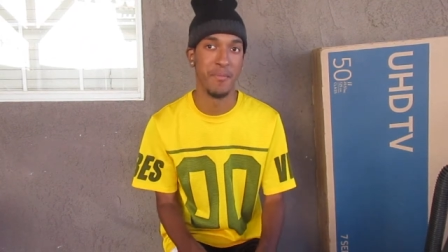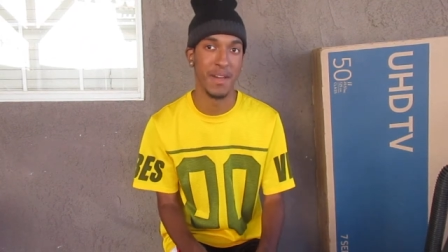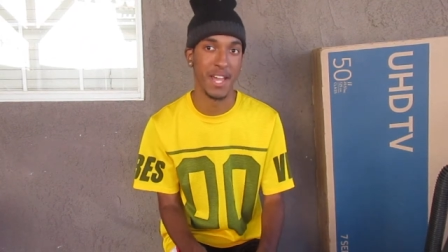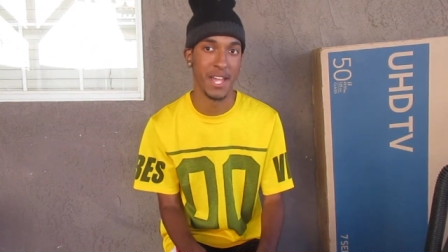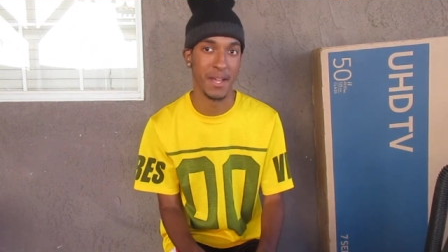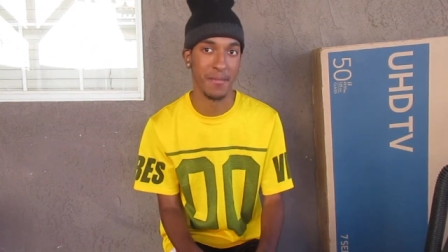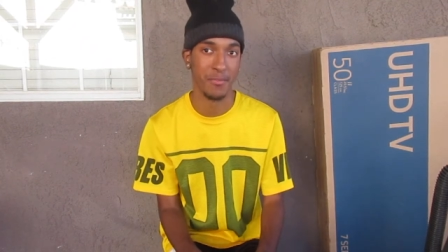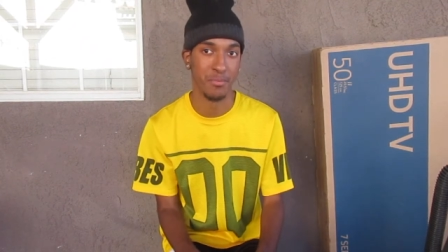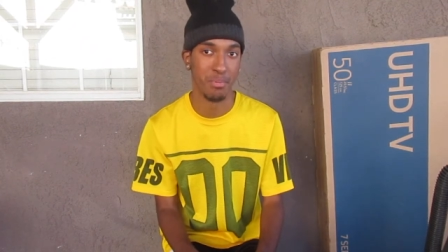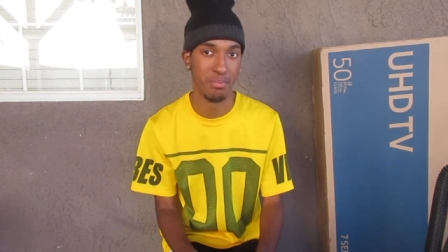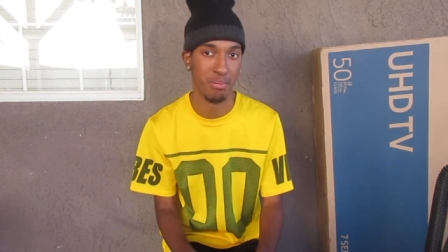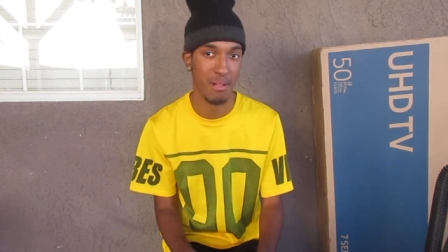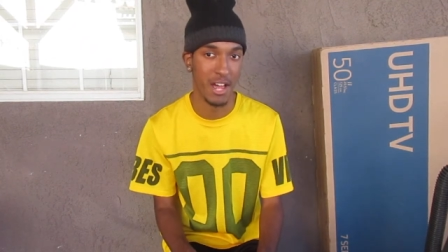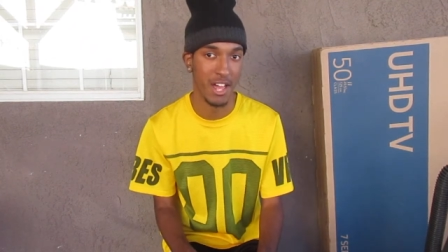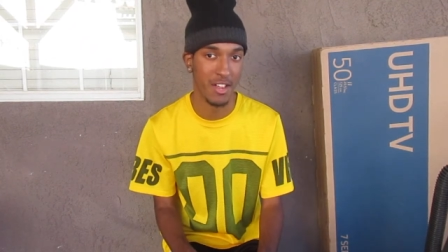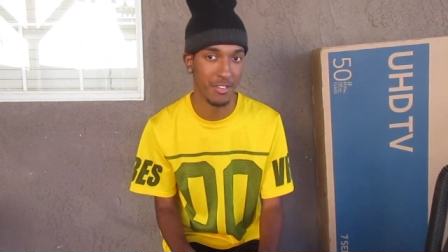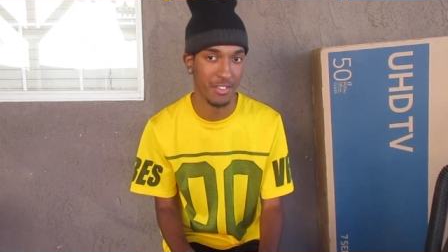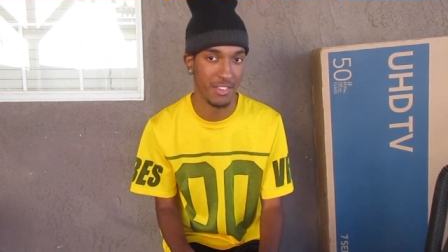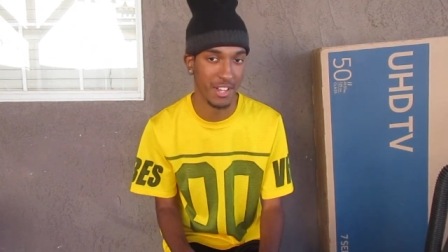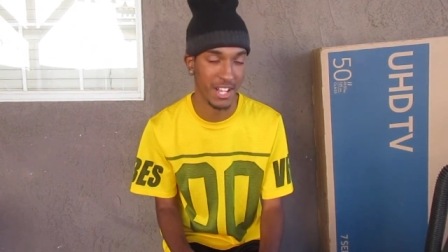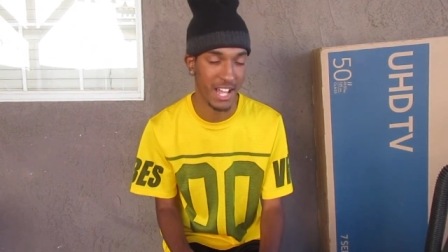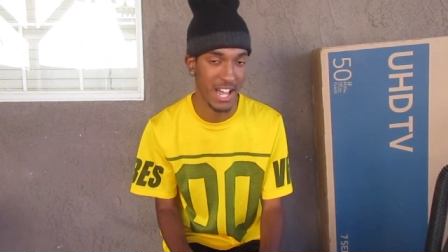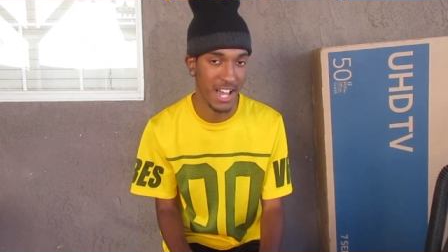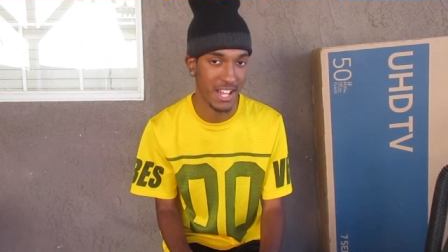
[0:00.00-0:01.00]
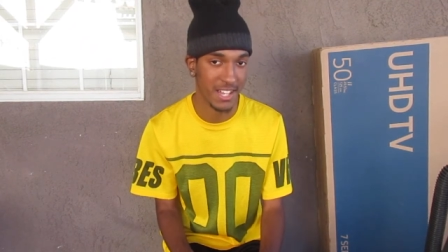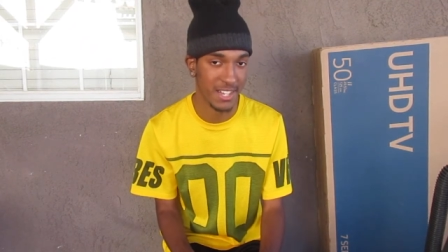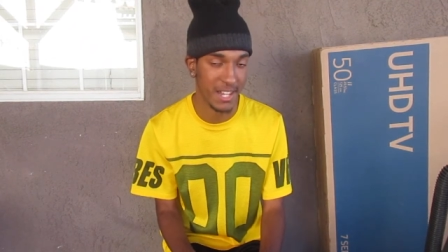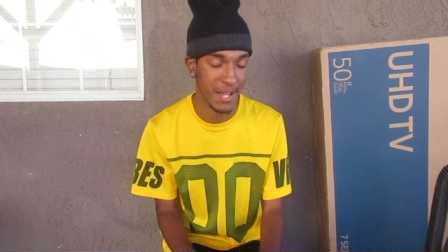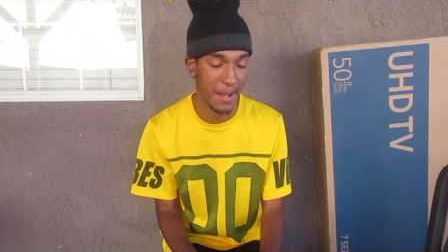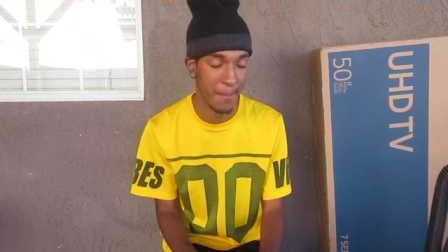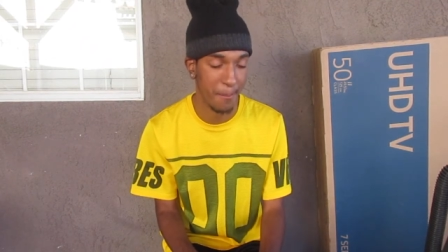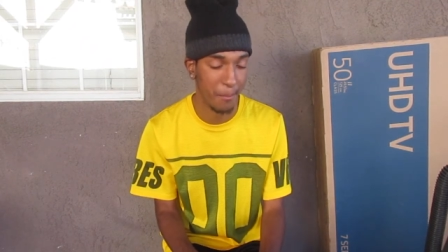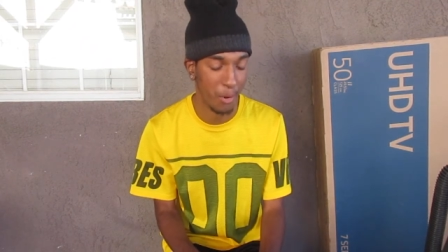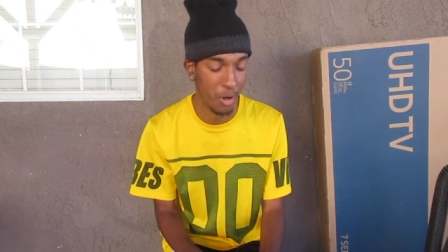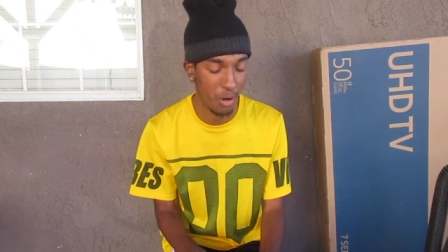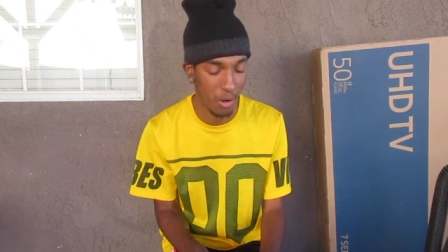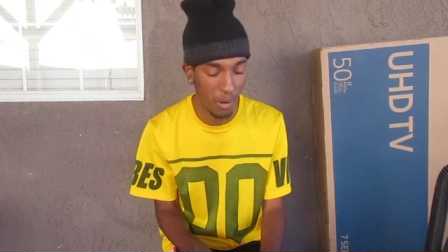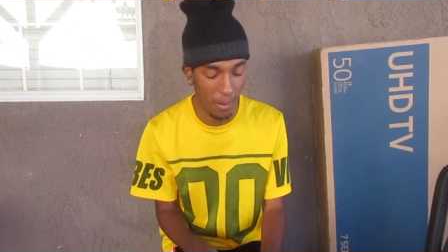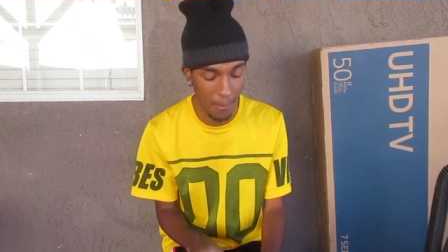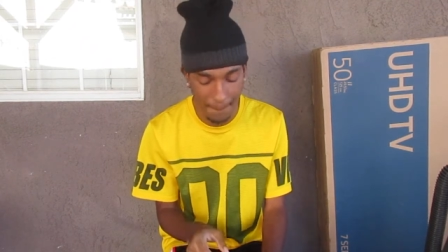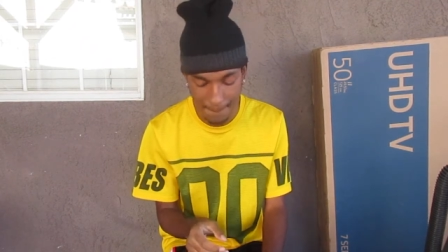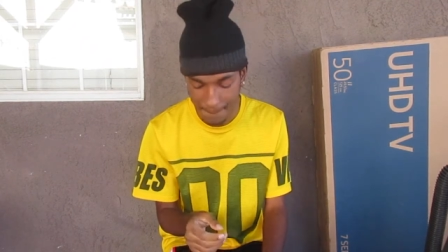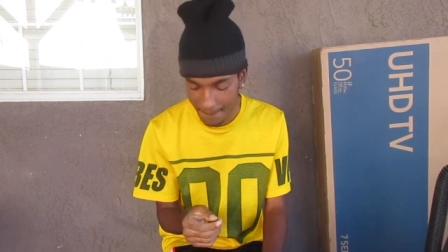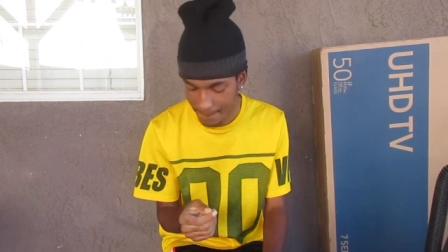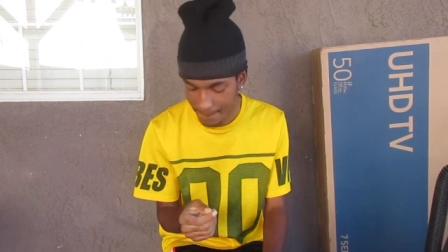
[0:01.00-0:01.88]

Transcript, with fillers: making plays on the goddamn ball